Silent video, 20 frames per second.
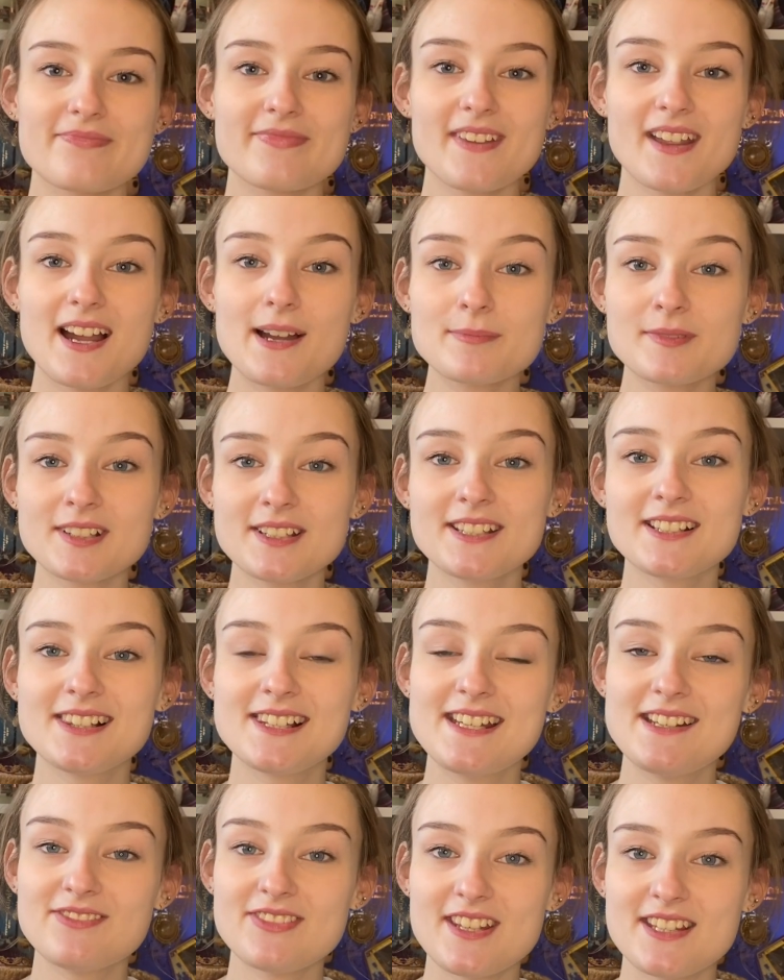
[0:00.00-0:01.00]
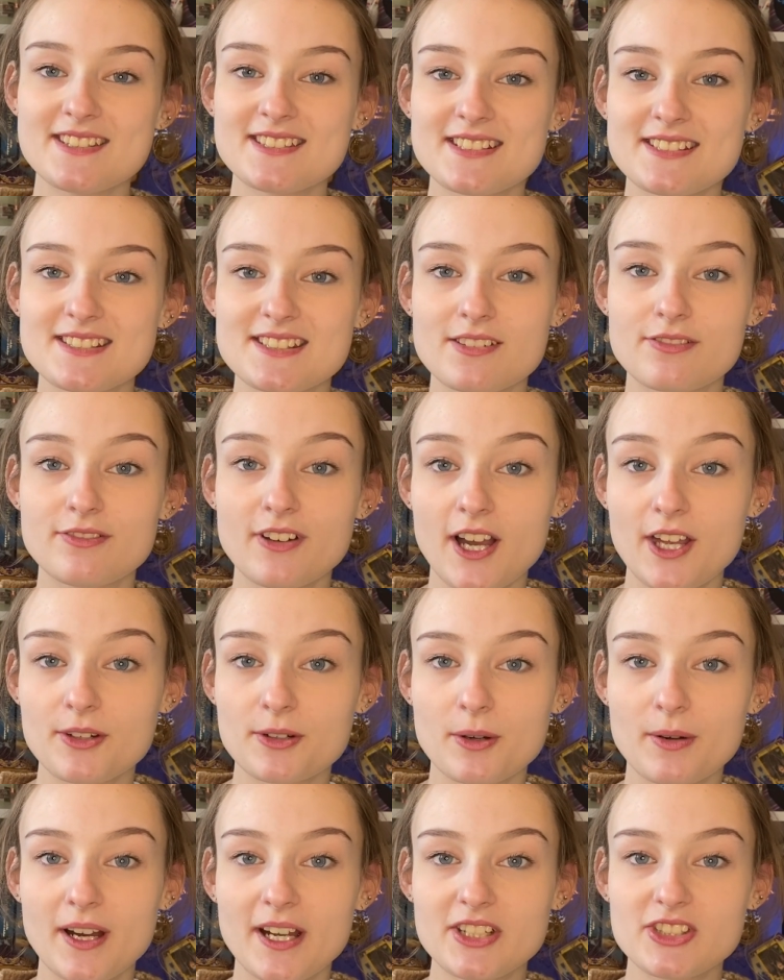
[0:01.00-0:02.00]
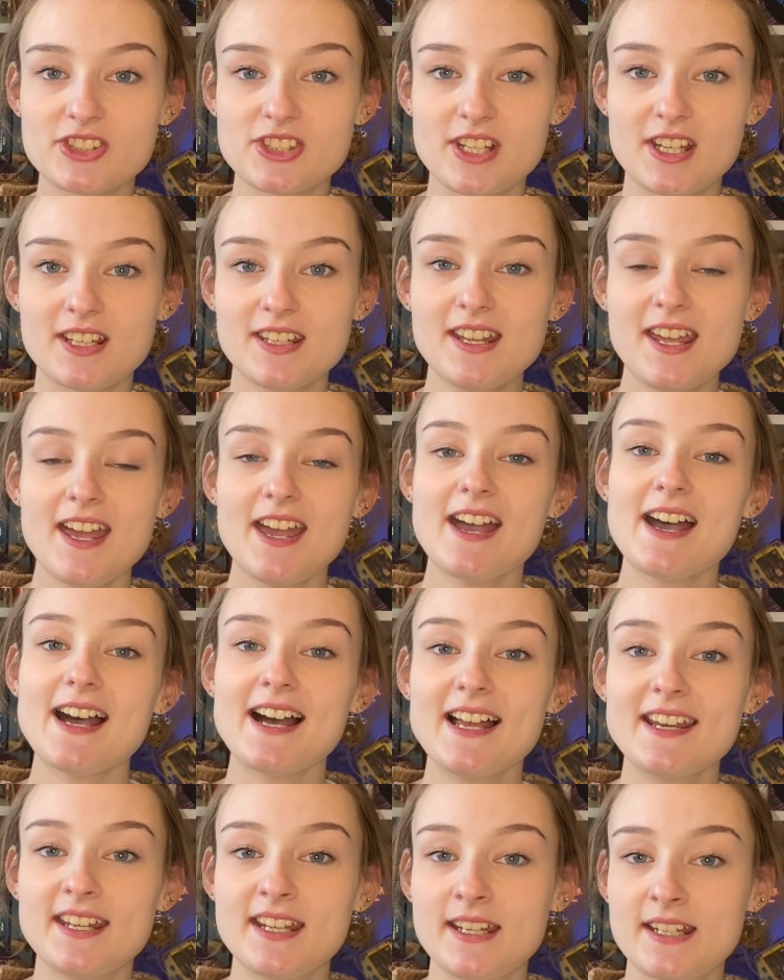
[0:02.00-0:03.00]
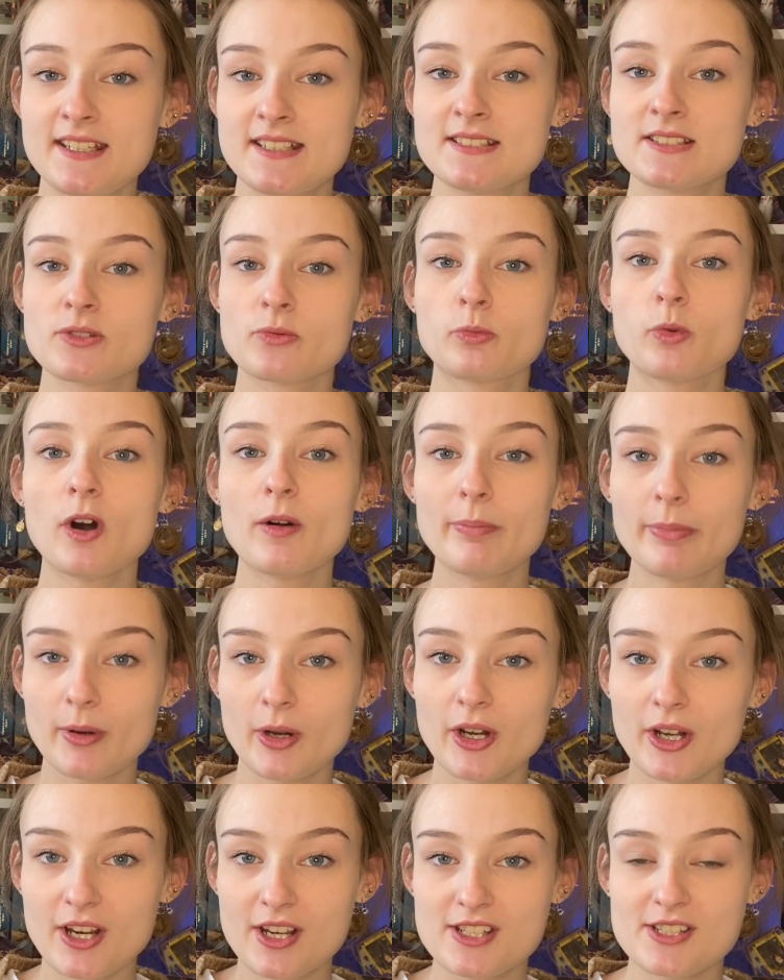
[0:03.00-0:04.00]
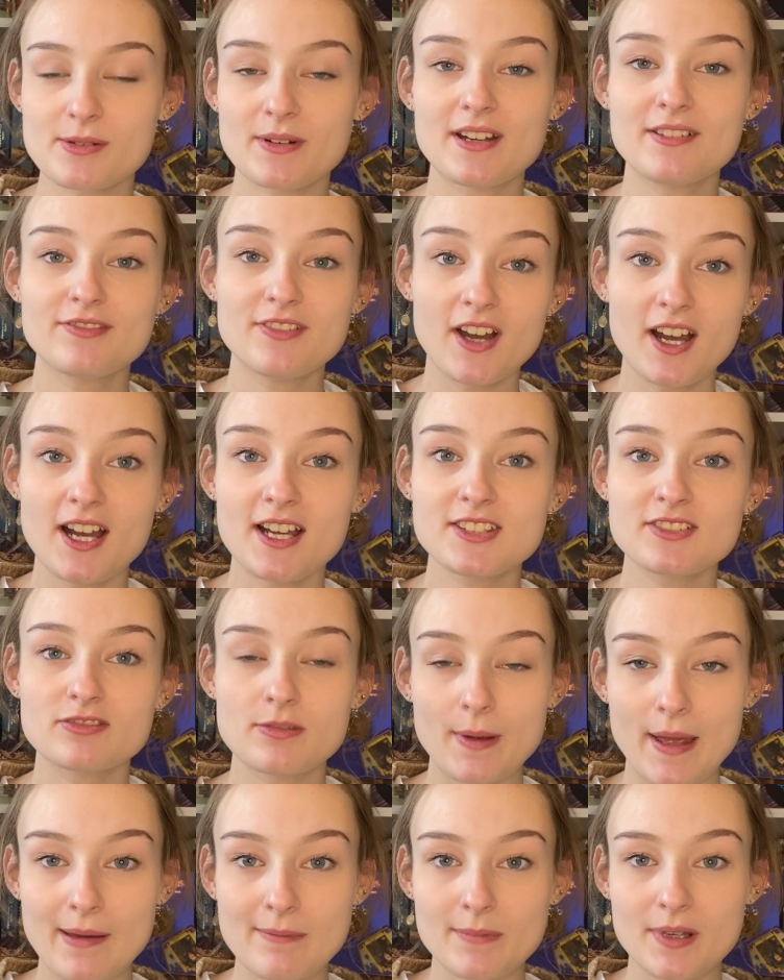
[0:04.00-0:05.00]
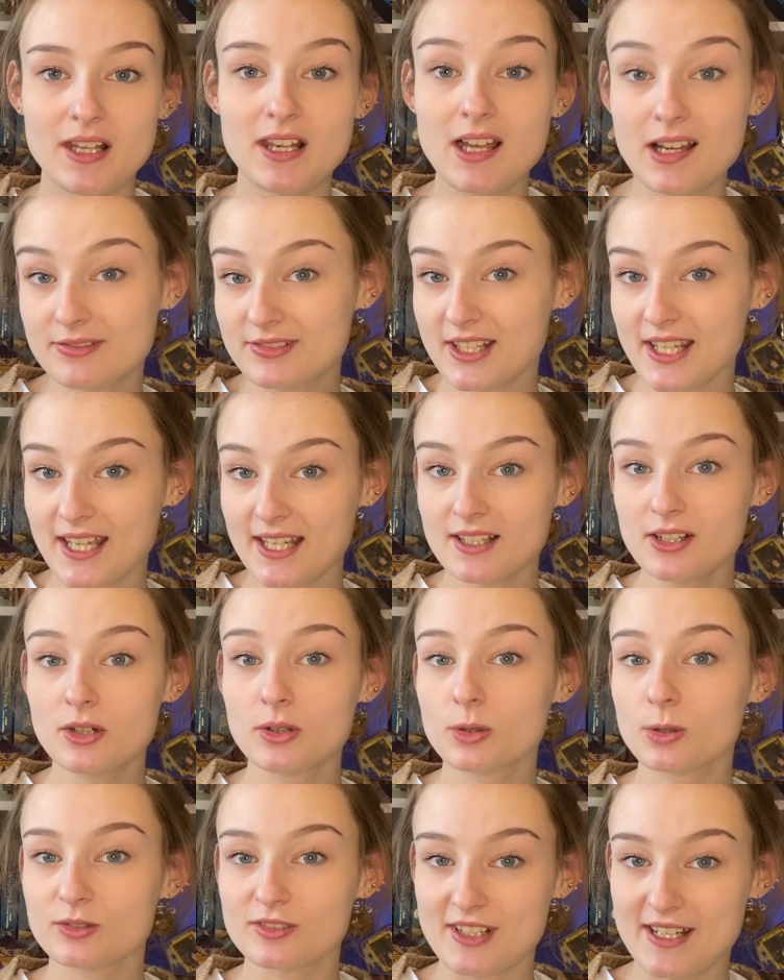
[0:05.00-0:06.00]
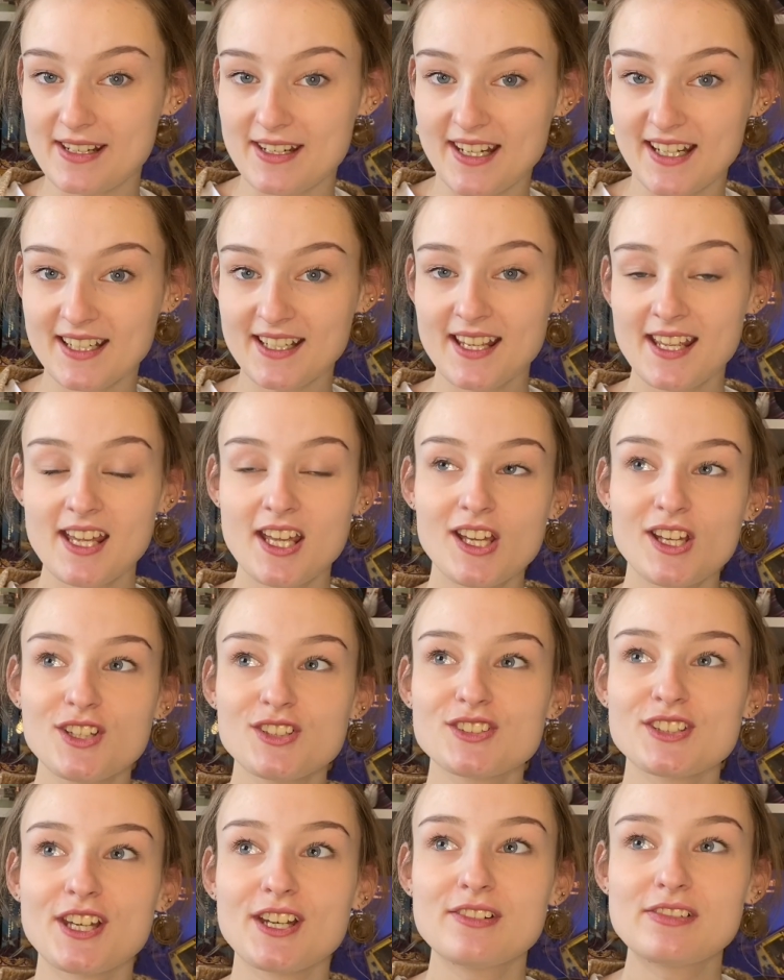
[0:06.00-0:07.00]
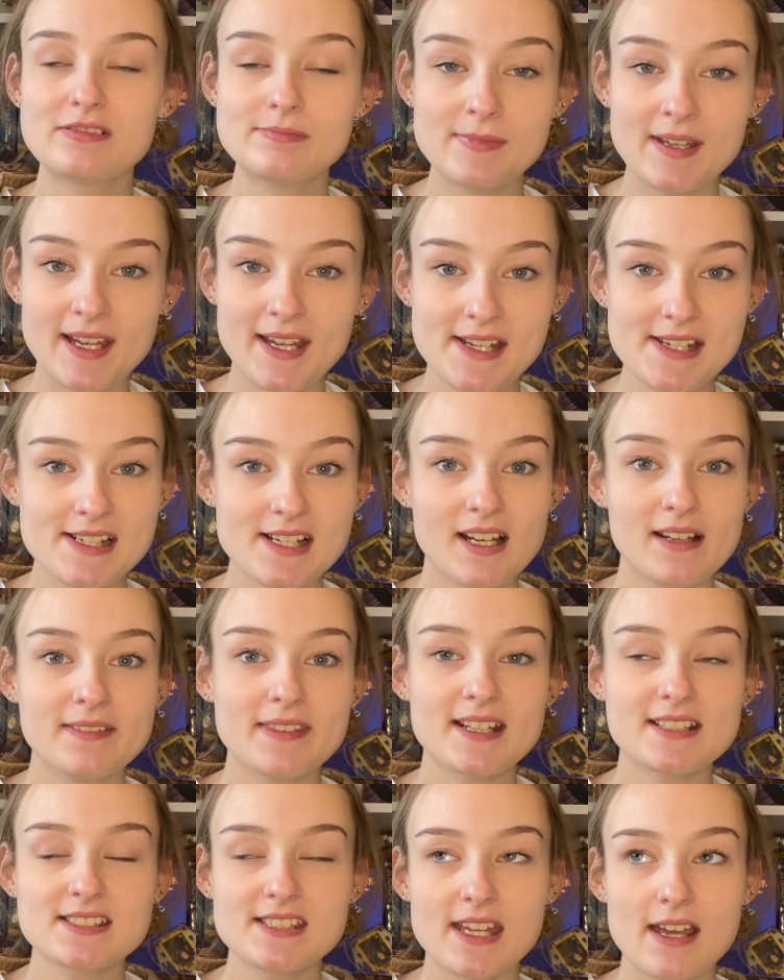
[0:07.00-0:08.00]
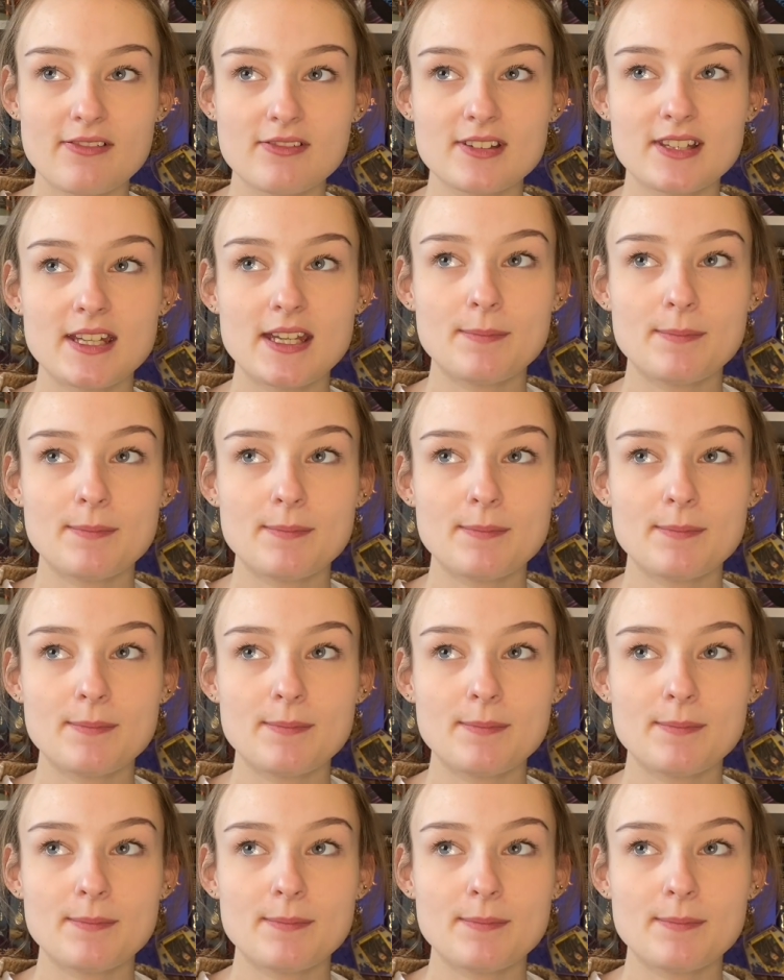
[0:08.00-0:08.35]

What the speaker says: I'm going to leave this as the final question, and it is, what book do I first remember loving or reading? So for me, that's definitely